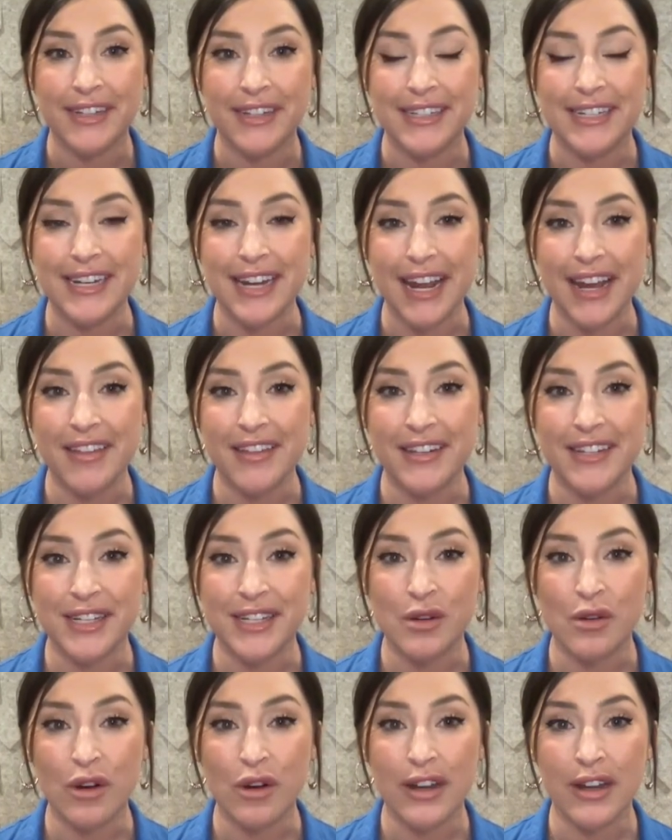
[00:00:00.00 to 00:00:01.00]
Today, the
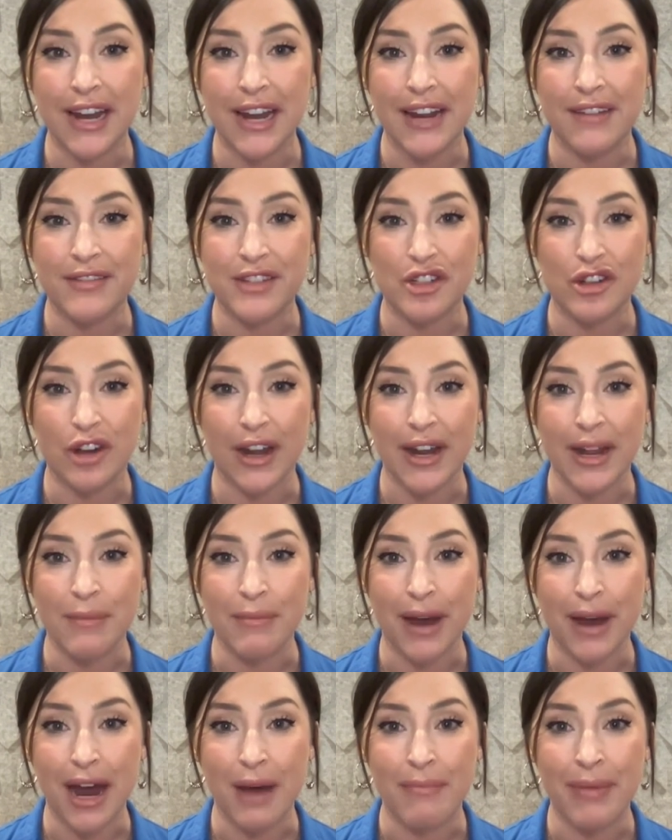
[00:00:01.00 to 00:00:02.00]
Discord native
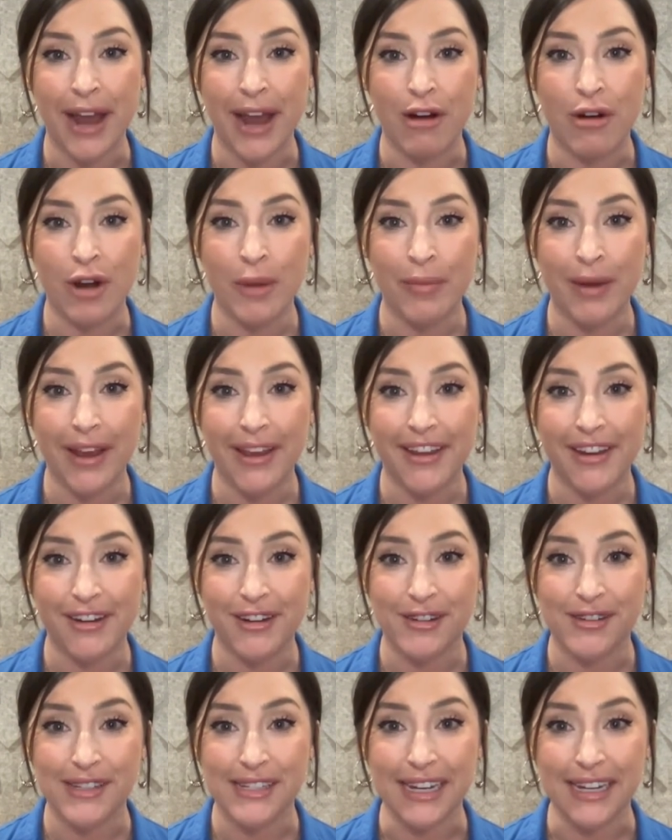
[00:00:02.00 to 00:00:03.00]
trading bot powered by
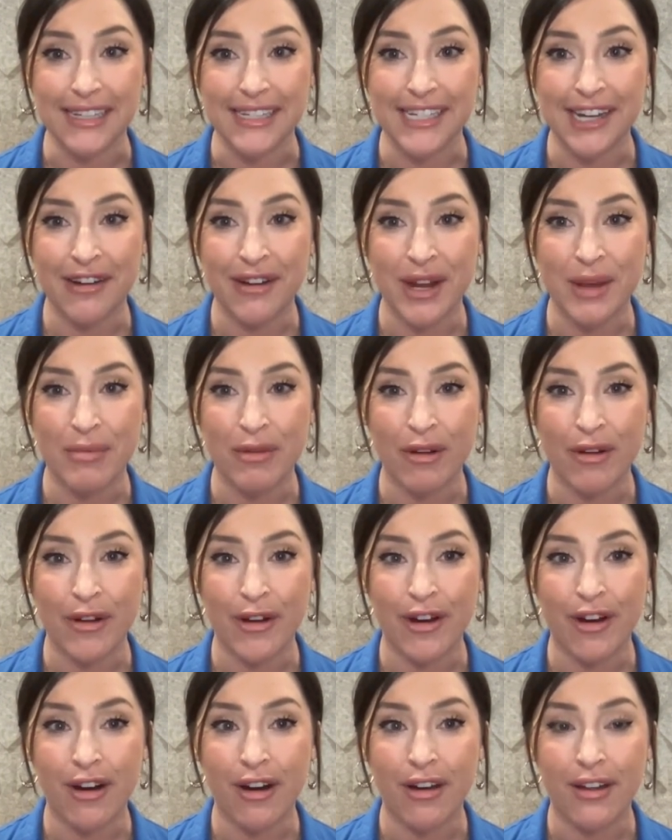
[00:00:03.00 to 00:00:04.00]
Hxro's Dexterity
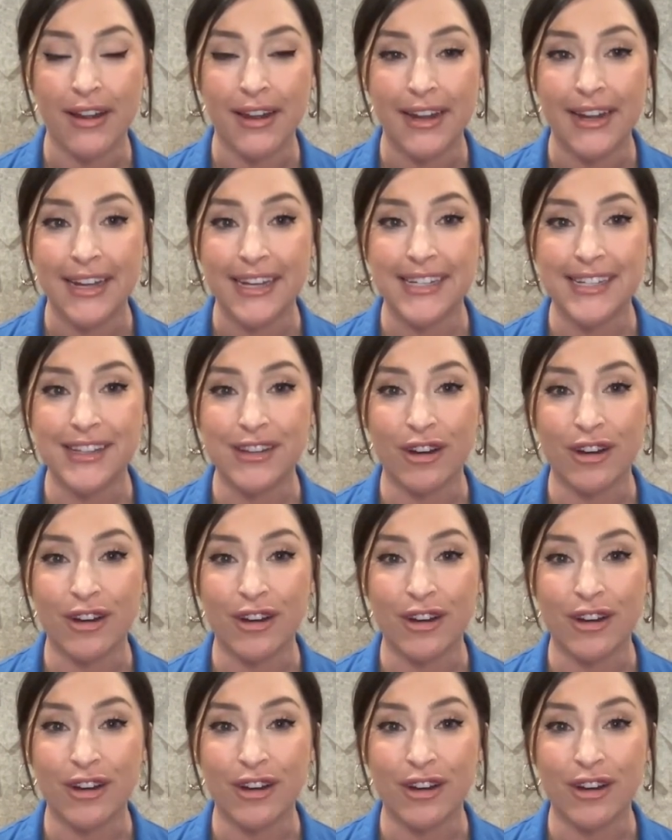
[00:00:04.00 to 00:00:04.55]
Protocol is